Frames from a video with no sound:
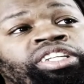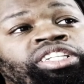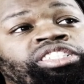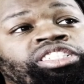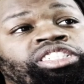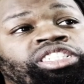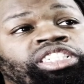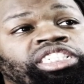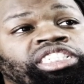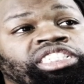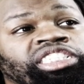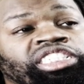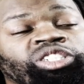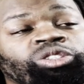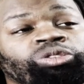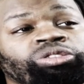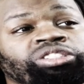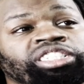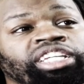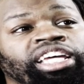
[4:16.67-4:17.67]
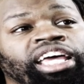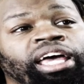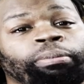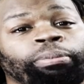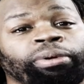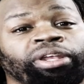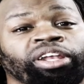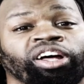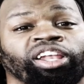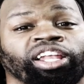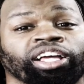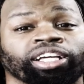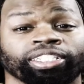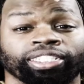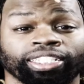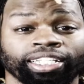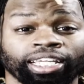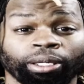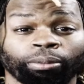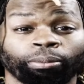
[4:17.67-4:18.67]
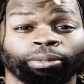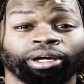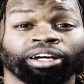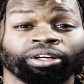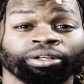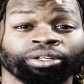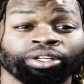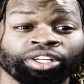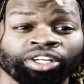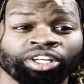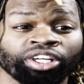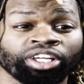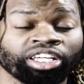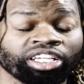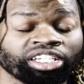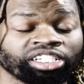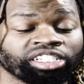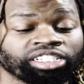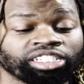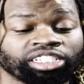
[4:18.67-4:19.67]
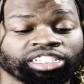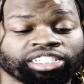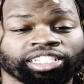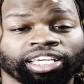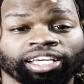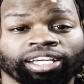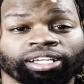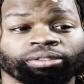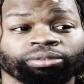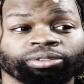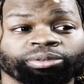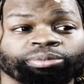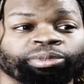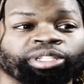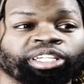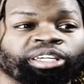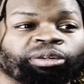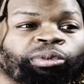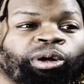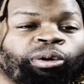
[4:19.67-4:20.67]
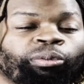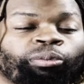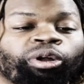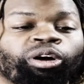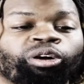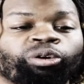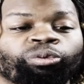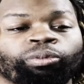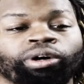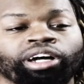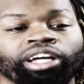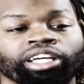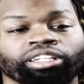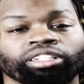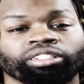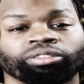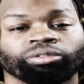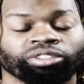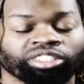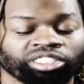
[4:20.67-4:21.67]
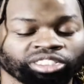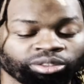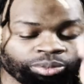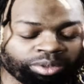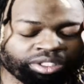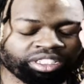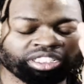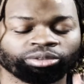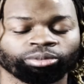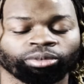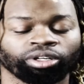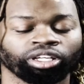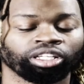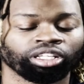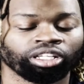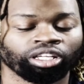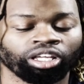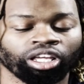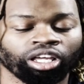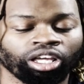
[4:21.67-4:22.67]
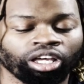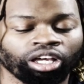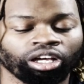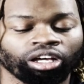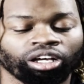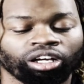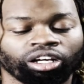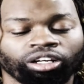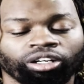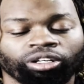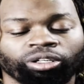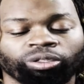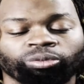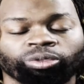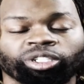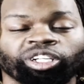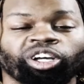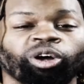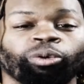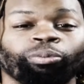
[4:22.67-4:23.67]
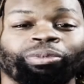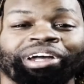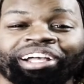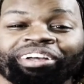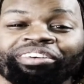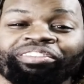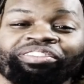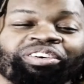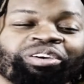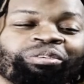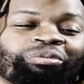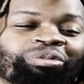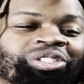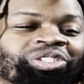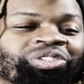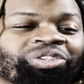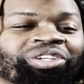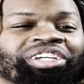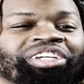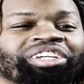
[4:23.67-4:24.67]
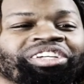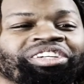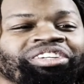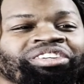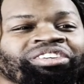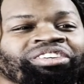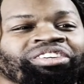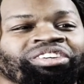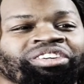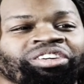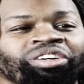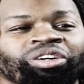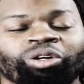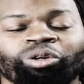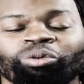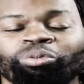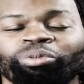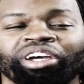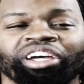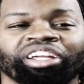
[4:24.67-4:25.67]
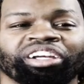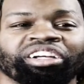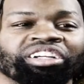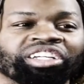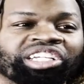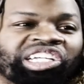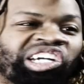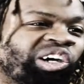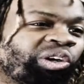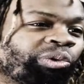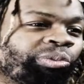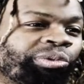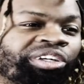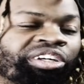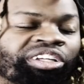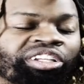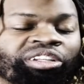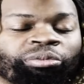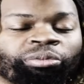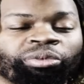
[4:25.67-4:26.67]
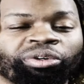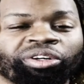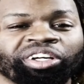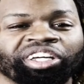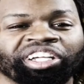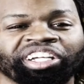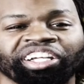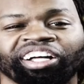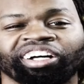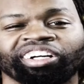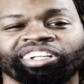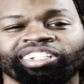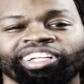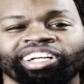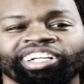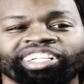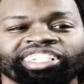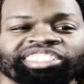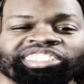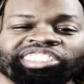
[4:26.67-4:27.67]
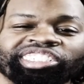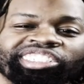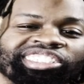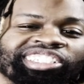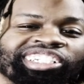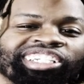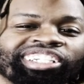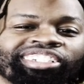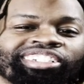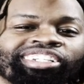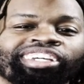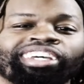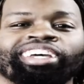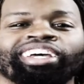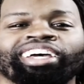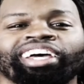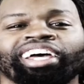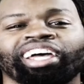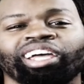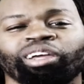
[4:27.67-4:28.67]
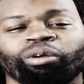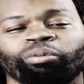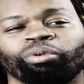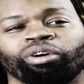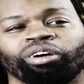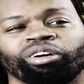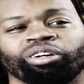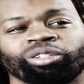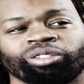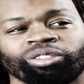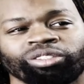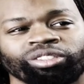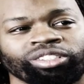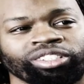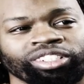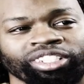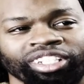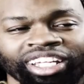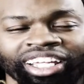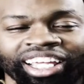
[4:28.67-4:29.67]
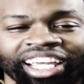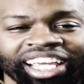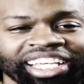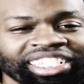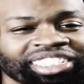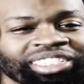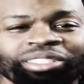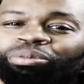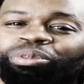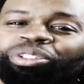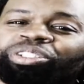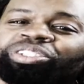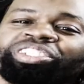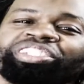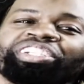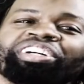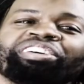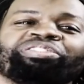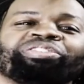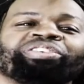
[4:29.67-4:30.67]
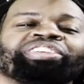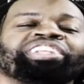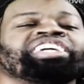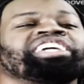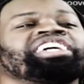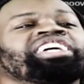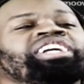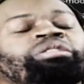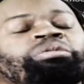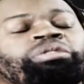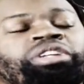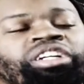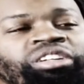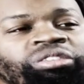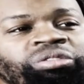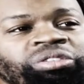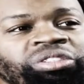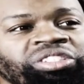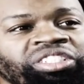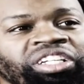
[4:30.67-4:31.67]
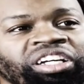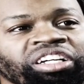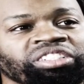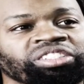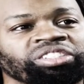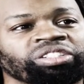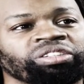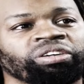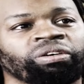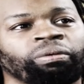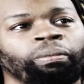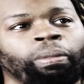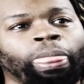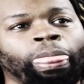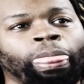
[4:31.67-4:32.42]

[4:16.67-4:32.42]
And as soon as it happened, all I could think about is the times me and my bro Mike, rest in peace Mike, would go back and forth between who better, Kobe or LeBron. Now I could just think, hey bro, ask him yourself when you get up there and we talk to him.